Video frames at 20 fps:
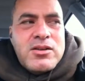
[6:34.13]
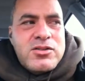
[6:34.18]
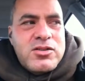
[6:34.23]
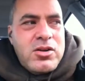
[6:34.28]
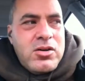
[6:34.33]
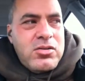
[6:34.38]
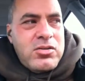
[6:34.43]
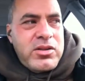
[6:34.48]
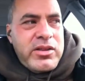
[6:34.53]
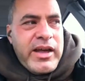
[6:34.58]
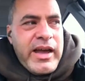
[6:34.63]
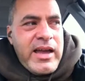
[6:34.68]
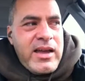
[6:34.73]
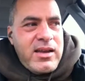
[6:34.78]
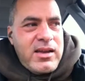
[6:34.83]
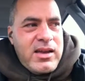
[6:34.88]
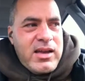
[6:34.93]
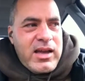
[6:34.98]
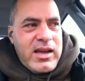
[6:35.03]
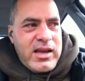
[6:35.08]
So
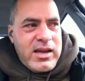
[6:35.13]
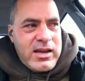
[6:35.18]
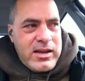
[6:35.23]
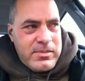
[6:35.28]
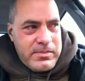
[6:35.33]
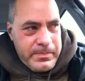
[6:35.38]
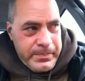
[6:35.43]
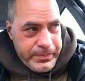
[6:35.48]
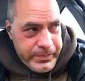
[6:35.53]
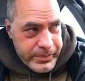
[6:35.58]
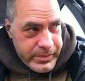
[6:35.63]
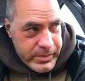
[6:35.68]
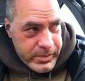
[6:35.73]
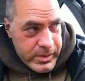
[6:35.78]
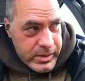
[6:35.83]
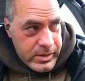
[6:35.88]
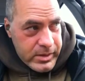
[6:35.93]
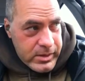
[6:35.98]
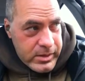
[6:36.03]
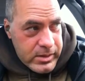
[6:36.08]
light can
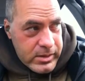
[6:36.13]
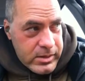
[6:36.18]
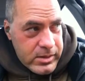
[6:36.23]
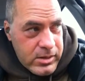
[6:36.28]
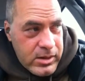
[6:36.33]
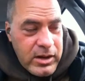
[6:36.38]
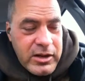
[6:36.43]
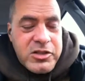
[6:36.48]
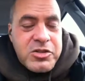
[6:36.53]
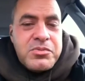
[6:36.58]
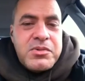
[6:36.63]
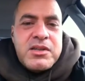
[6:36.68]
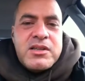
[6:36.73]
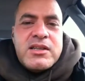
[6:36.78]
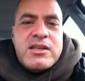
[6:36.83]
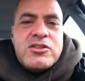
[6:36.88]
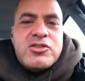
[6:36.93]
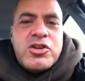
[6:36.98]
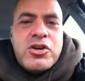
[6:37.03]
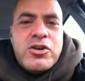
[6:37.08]

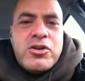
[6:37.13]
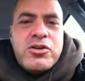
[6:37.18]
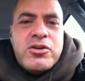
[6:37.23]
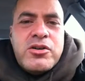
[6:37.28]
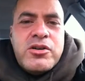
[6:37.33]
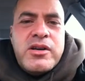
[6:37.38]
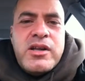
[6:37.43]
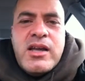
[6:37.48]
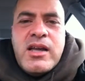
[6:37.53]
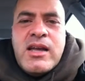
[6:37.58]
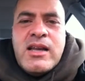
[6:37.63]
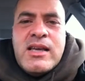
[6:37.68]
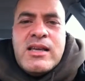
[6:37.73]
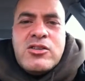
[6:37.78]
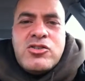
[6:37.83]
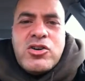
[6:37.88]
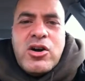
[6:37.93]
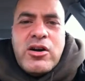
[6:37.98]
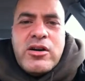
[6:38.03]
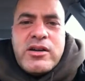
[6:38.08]
ultimately turn
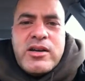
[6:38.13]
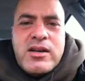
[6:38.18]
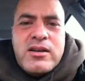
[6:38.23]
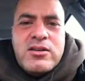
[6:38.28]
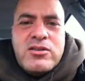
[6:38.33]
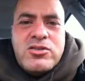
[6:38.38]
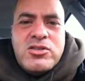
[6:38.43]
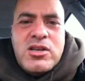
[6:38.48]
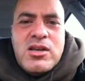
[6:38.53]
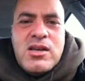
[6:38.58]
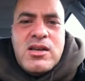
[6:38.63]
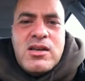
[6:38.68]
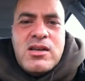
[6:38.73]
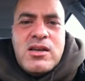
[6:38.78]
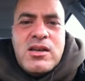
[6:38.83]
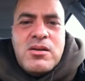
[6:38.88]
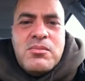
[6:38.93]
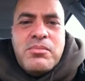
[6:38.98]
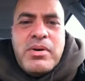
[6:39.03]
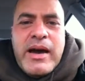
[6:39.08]
any dark
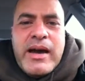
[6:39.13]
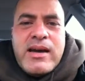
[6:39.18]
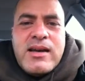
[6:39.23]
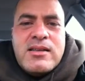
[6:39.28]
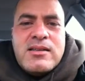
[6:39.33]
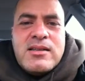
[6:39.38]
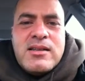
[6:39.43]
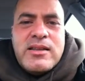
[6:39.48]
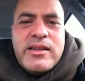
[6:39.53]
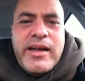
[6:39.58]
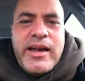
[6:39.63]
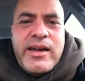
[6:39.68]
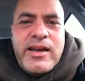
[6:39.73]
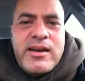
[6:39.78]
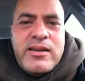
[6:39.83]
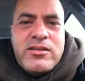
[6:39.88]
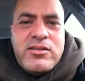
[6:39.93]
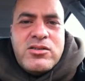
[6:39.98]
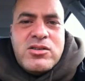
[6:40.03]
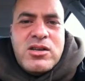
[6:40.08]
energy back into light
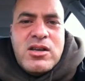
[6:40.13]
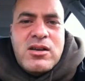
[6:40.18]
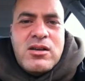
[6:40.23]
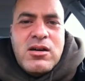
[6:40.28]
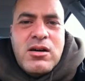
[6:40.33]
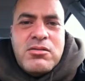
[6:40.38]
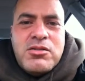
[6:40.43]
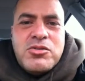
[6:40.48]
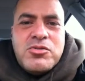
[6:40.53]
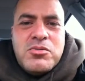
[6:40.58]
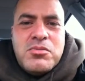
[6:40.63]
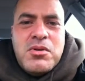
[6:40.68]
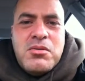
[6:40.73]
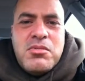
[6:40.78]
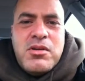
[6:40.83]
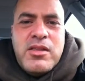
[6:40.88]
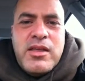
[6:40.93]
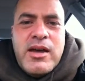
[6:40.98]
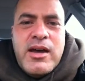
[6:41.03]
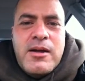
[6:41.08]
energy. Always
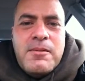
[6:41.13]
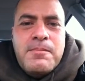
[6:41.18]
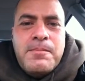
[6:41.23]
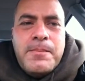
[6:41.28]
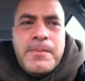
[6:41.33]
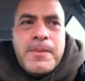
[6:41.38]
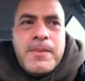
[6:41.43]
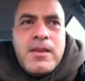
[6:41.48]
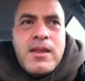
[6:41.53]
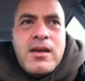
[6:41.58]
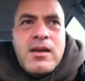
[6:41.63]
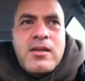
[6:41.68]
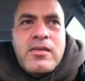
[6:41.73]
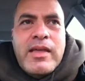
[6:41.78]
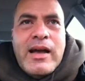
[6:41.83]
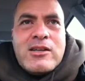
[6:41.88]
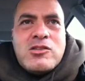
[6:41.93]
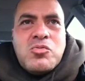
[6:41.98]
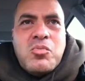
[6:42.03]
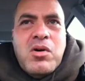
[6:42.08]
remember that.
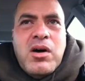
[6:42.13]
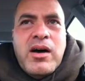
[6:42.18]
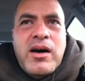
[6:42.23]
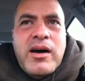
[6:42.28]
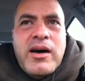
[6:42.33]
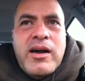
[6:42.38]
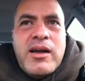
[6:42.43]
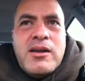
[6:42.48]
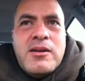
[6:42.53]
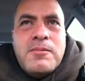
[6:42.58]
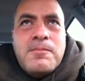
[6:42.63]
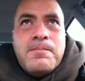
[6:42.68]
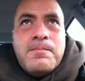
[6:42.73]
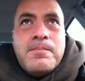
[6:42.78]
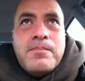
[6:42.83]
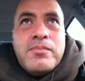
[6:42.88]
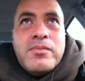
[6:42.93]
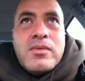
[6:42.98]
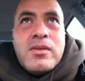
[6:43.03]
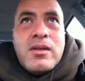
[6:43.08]
That's why
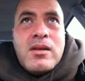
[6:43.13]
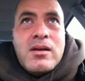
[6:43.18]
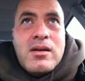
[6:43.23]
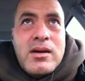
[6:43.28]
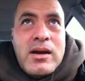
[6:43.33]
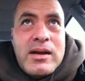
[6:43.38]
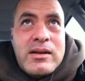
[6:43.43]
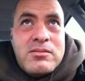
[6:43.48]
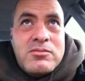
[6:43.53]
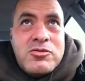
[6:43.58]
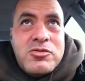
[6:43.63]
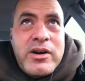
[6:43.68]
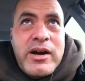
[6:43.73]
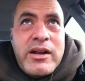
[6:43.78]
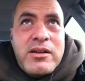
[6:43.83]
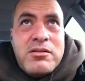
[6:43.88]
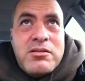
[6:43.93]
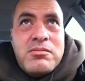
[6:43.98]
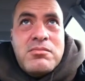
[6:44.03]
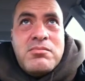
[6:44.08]
I
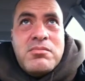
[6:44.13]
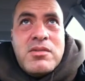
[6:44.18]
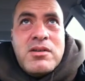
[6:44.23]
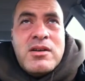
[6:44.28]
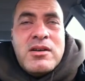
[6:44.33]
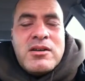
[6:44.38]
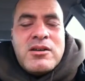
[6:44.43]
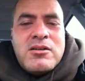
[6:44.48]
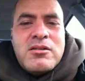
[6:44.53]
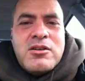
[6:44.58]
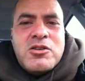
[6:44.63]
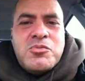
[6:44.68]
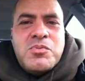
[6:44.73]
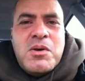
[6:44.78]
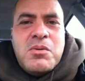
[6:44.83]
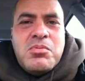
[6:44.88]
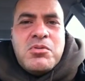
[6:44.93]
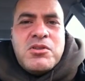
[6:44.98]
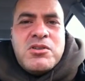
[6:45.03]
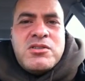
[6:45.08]
try to encourage
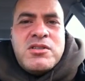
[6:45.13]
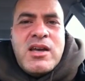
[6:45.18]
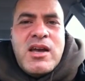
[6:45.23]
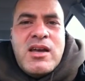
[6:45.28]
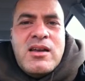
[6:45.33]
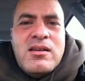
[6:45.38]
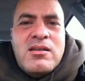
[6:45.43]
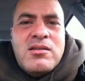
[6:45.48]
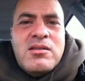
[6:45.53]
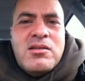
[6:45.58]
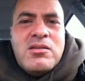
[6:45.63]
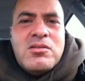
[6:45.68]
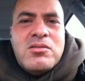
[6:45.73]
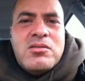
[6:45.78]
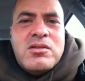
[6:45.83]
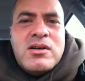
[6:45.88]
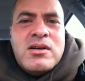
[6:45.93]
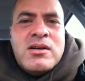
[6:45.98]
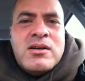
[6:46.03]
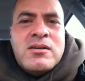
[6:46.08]
people to say,
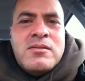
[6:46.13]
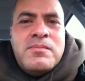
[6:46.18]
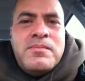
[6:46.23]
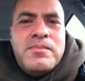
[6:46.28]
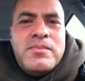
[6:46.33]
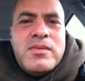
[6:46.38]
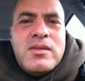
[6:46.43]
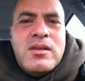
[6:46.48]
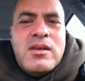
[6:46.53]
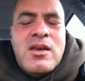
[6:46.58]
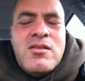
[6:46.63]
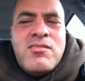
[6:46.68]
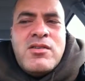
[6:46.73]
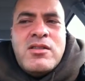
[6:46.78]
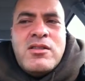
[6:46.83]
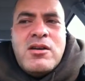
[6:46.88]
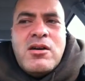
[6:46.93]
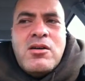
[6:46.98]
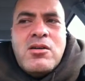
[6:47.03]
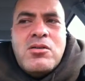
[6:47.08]

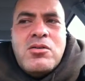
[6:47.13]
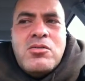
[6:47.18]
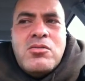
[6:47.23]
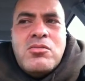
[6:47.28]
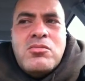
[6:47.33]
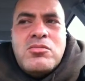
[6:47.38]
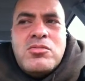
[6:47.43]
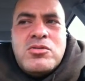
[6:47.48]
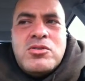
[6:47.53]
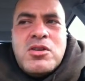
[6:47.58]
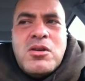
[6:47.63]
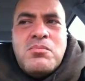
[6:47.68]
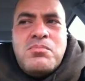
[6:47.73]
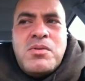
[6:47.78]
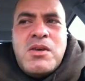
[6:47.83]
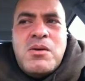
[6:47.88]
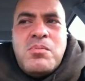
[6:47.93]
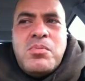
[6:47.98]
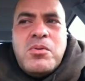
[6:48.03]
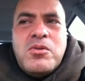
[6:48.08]
even though some
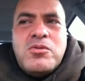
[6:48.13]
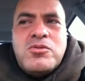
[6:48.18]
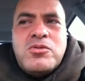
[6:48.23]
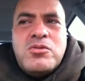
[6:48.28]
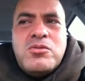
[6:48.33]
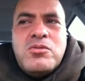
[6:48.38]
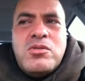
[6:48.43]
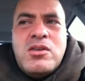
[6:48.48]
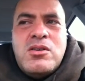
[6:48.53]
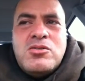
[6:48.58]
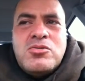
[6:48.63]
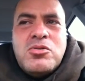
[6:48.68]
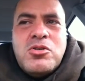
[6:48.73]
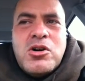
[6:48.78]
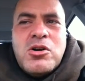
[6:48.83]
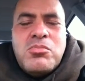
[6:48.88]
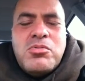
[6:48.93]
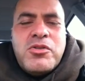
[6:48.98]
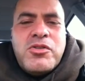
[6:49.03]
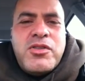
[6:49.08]
people do these
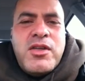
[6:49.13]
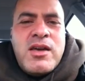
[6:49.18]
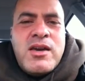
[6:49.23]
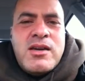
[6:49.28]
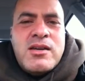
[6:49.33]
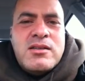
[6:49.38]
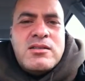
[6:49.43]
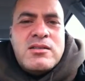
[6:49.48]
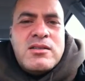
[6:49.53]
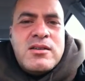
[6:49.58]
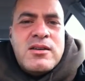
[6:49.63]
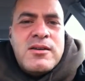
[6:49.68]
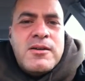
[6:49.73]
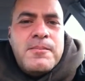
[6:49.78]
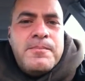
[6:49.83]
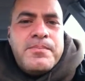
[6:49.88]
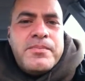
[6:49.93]
horrible things,